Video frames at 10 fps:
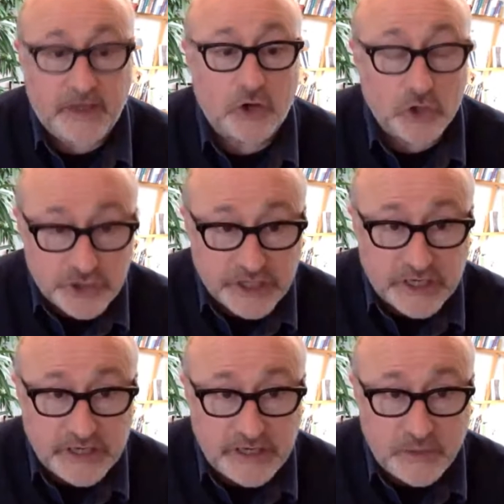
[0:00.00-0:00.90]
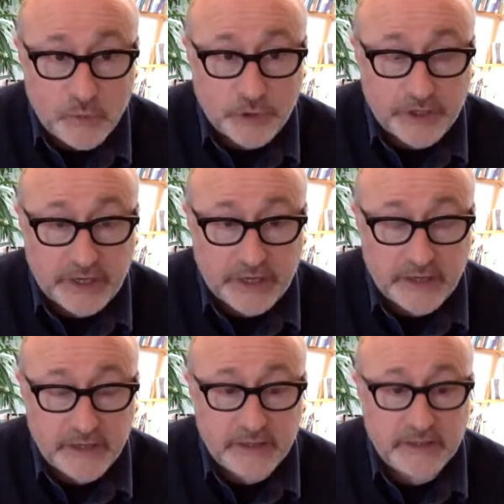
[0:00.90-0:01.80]
Ecologically
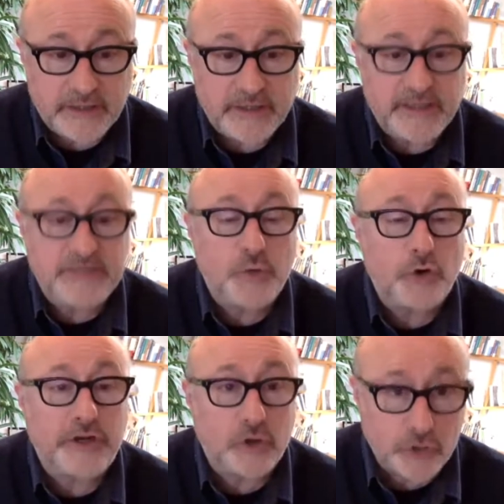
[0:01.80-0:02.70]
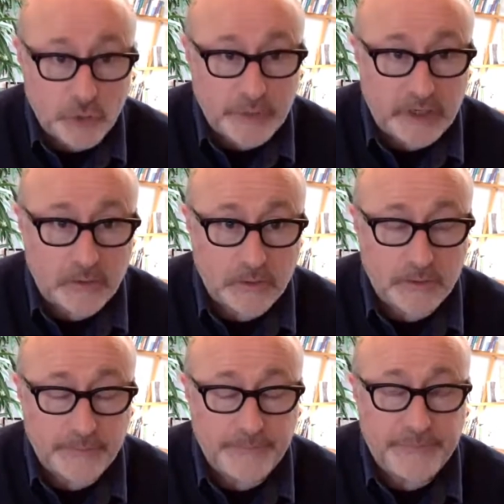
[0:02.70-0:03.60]
working is more
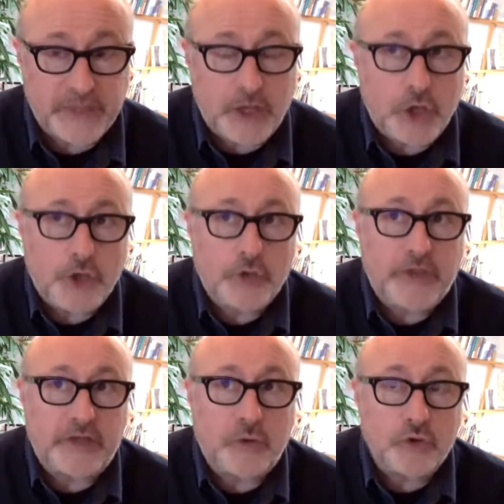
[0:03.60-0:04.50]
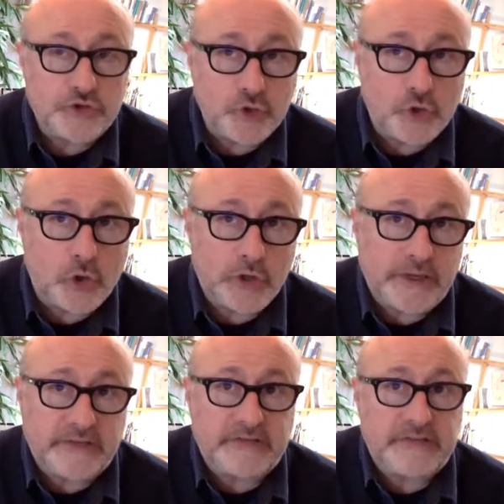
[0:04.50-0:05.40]
economical. You can also
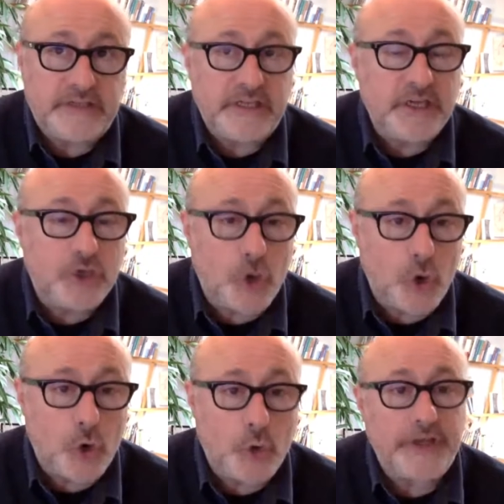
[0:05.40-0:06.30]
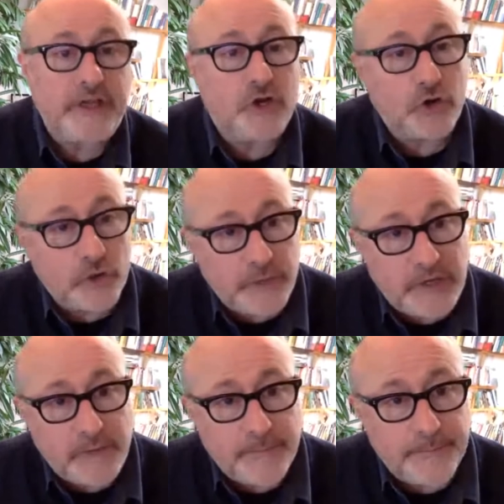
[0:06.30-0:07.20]
call it
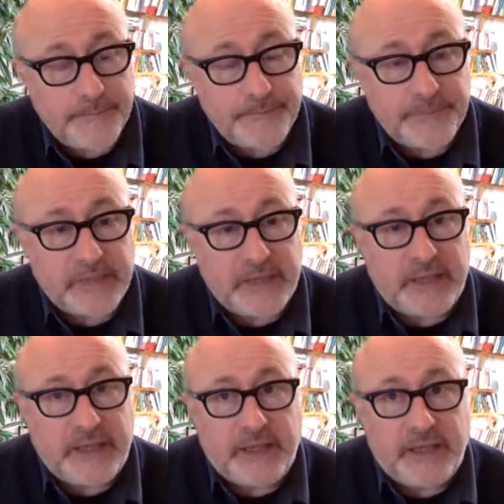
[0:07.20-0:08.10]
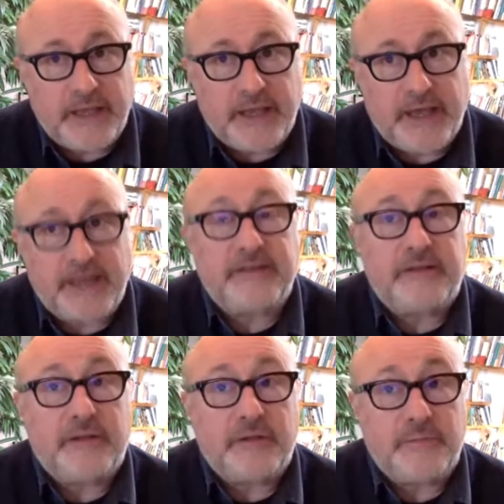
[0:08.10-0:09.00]
eco-economy.
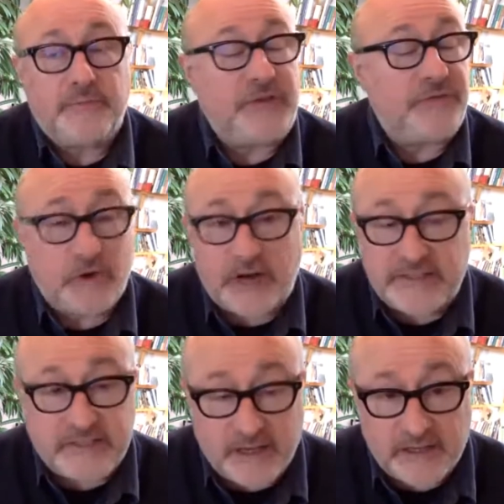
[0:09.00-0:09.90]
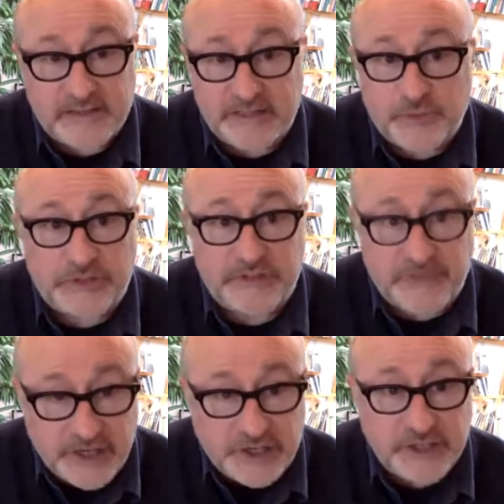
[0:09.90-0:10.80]
And before I start this
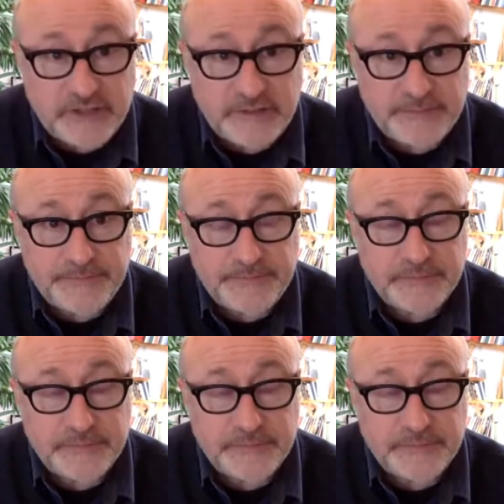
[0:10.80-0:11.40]
presentation,